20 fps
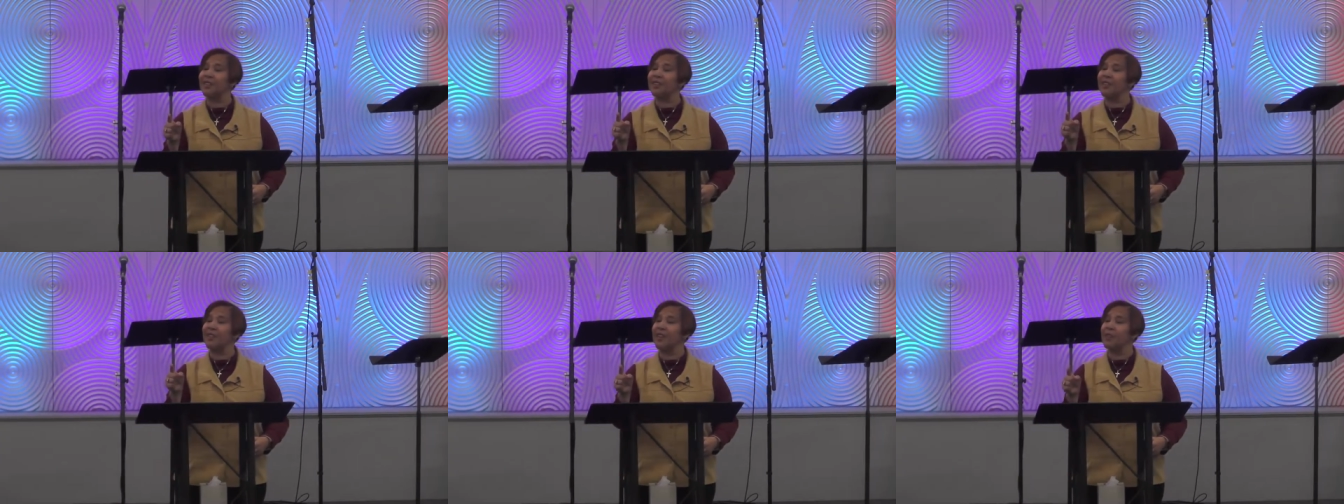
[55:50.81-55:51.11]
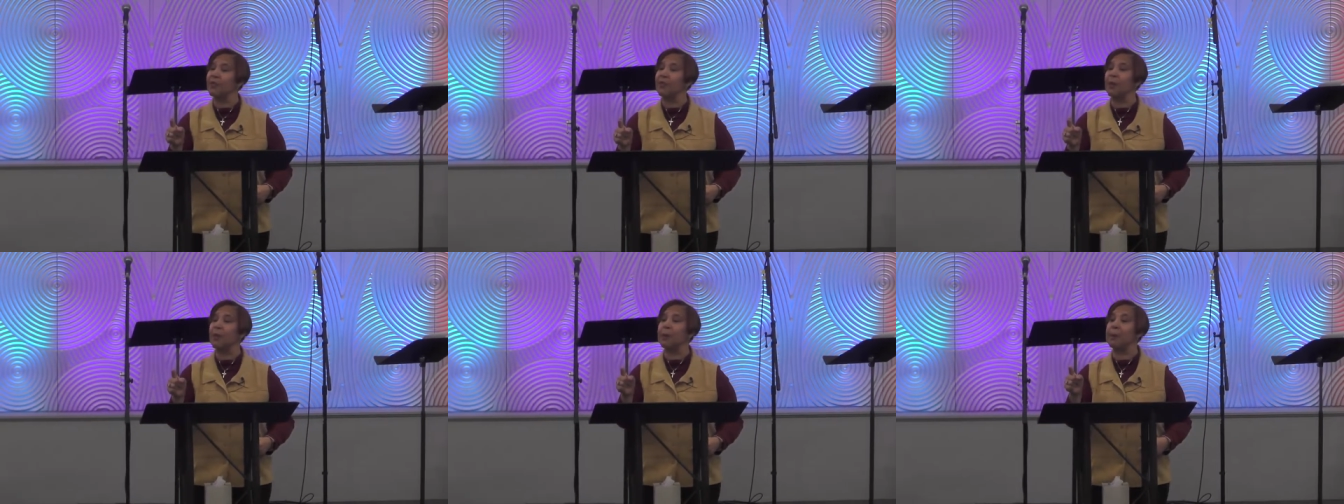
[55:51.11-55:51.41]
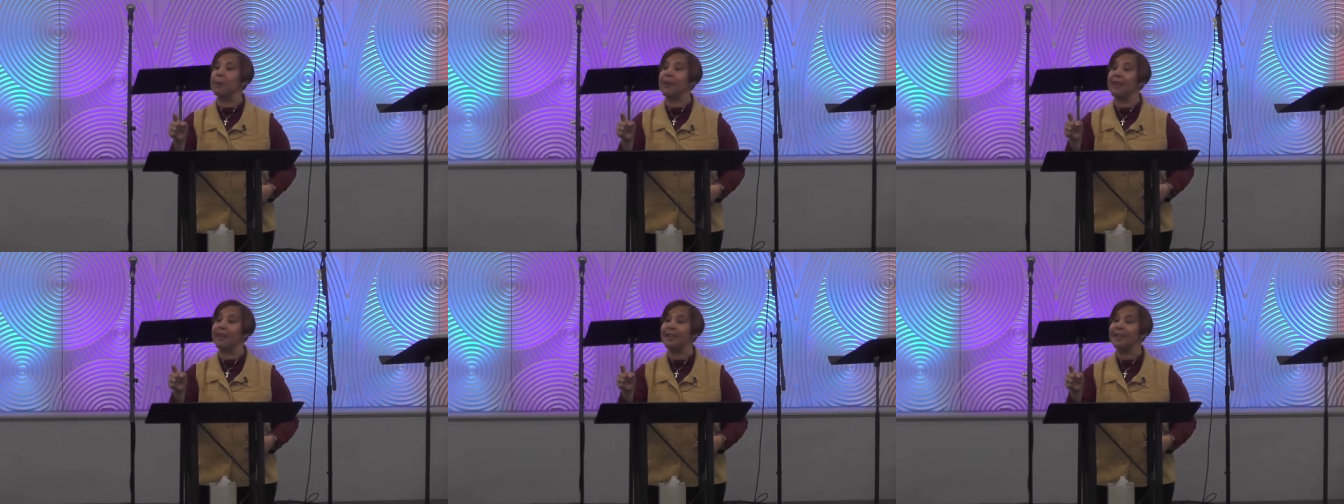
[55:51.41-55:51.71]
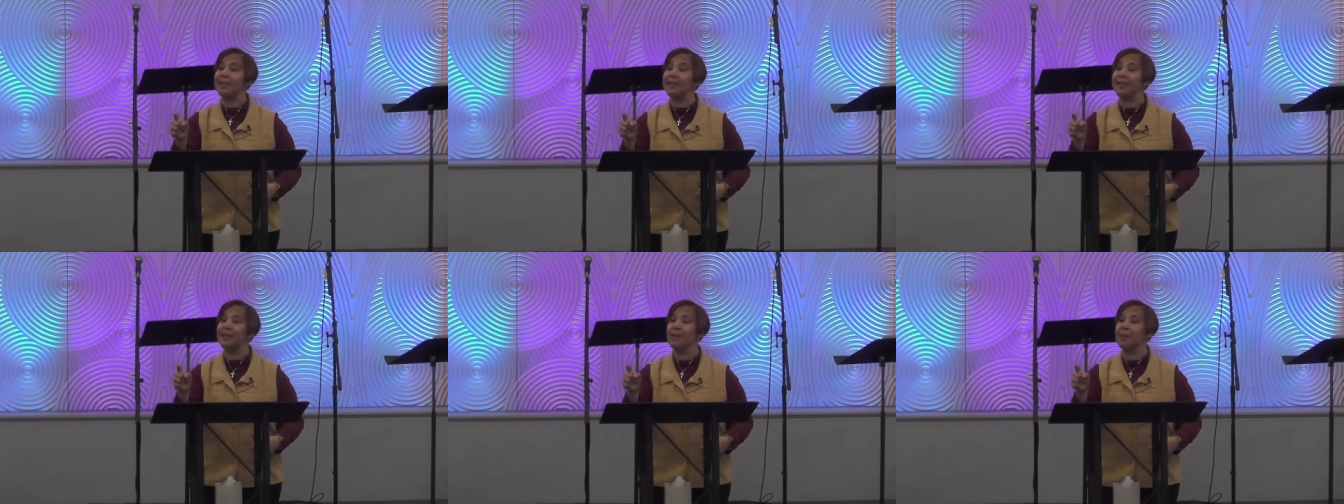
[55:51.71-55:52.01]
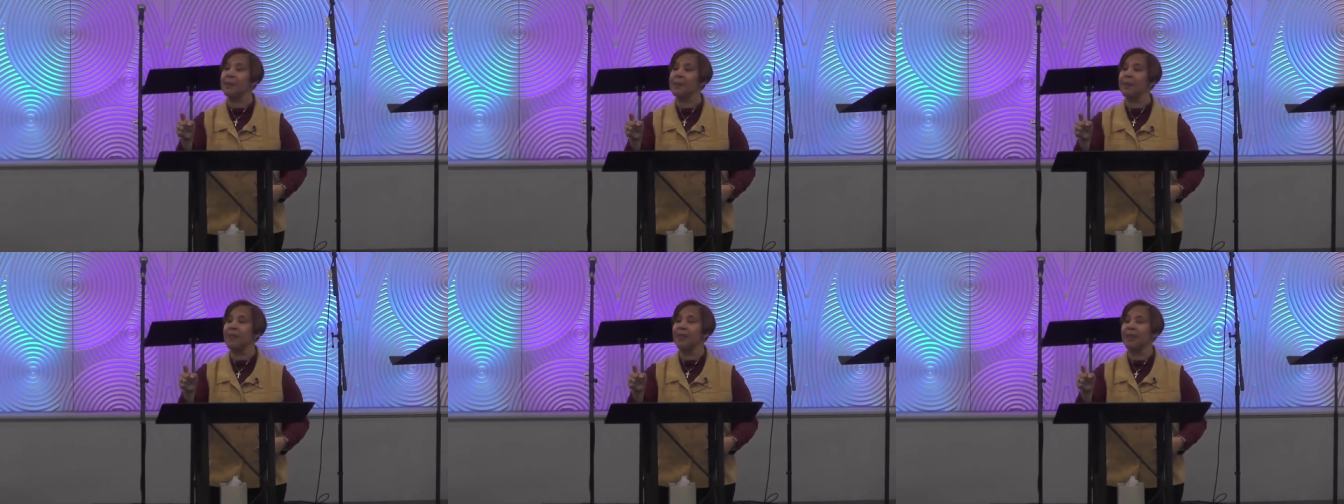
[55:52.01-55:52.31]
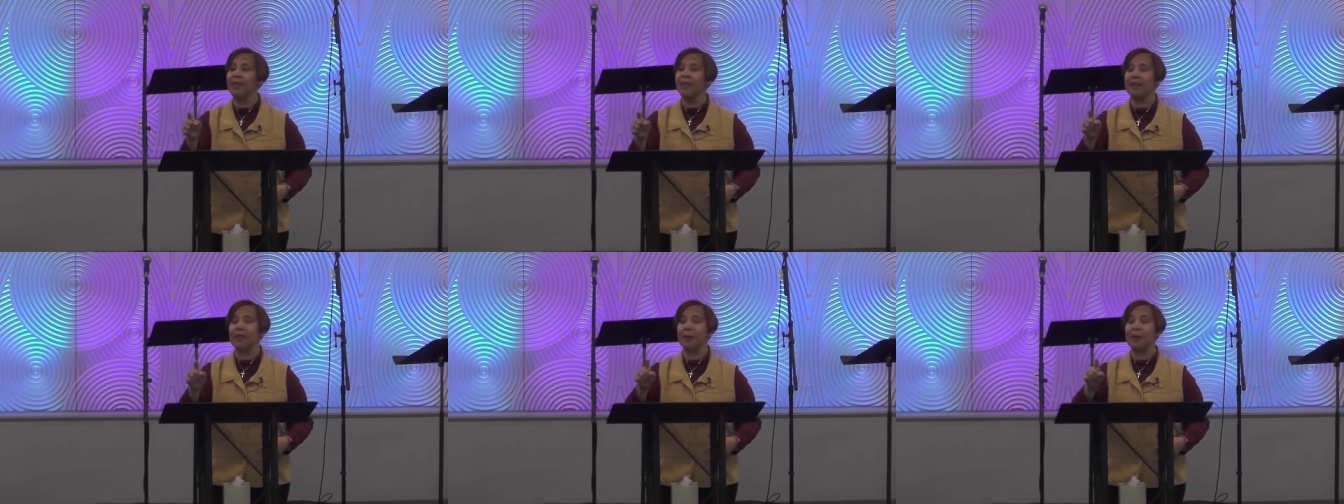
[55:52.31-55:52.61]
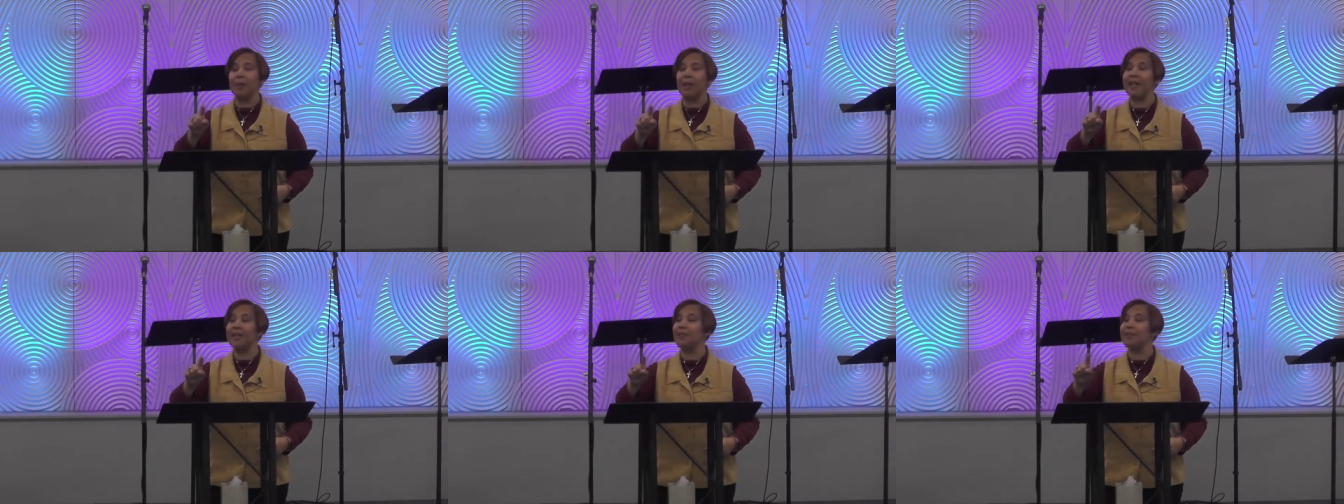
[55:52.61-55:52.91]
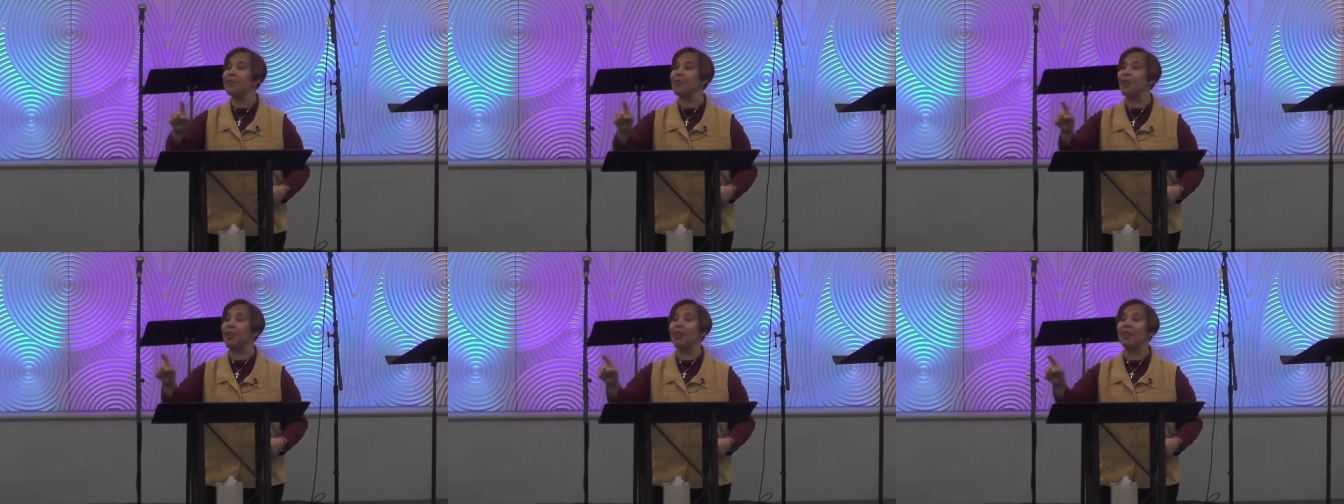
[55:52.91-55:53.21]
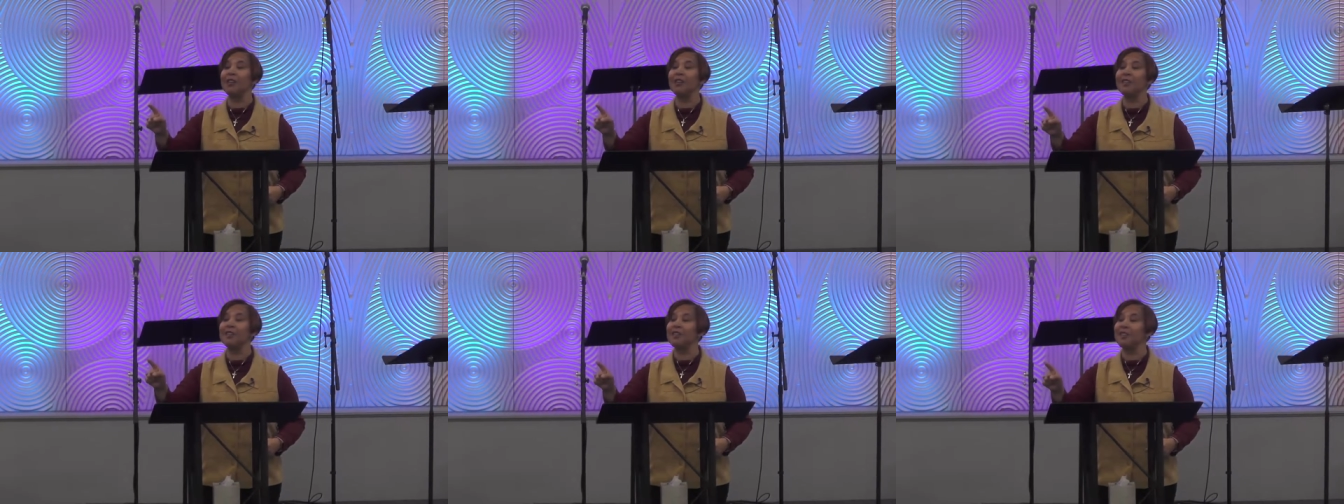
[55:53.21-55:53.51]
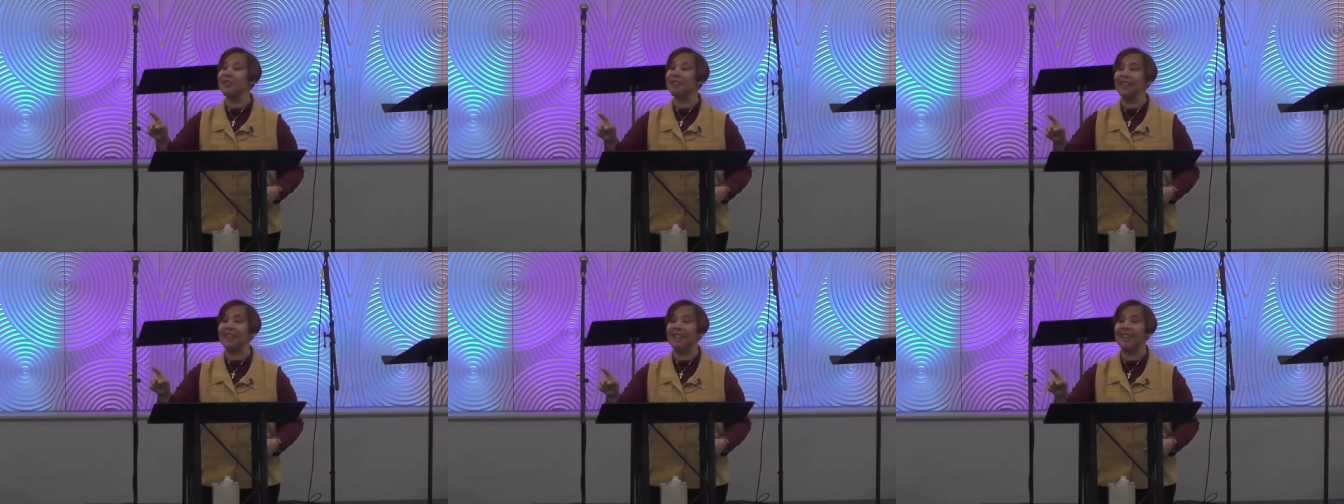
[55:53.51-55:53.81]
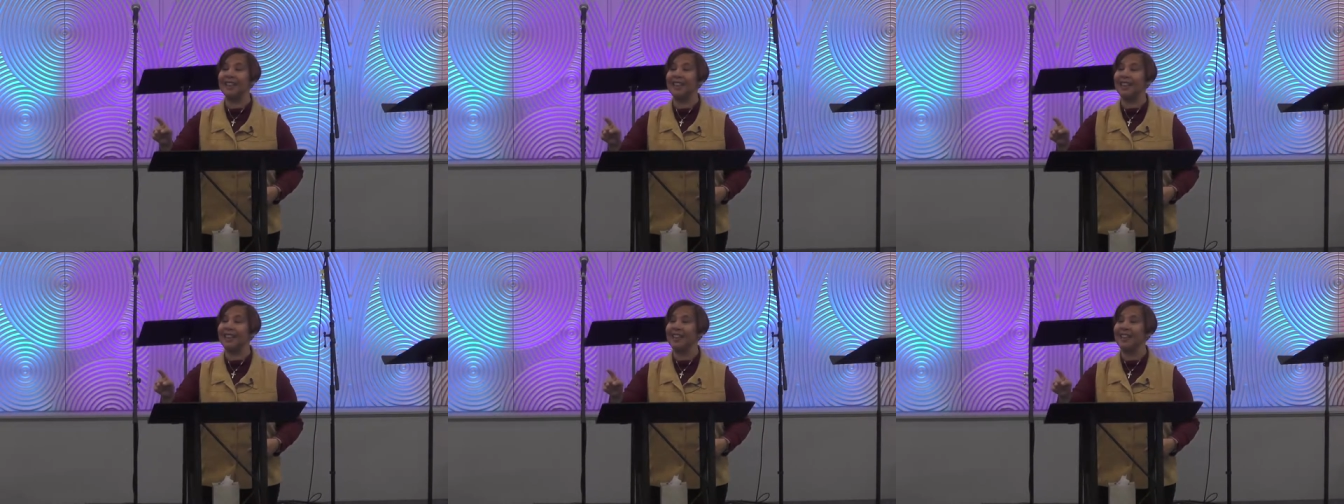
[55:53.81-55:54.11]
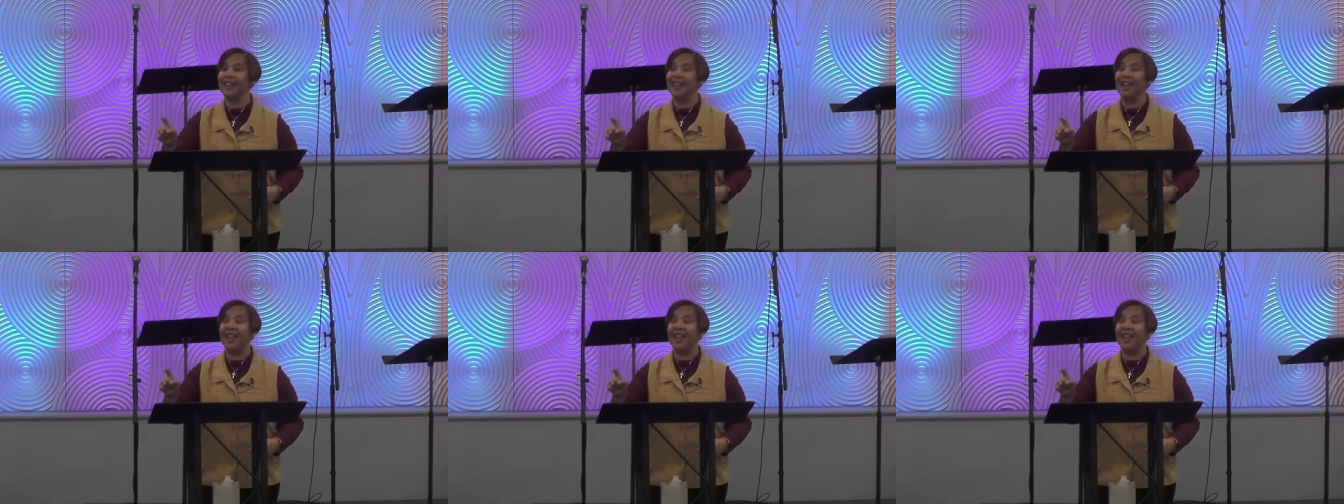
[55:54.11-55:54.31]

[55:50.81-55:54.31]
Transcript: going to give you a peace that passes all understanding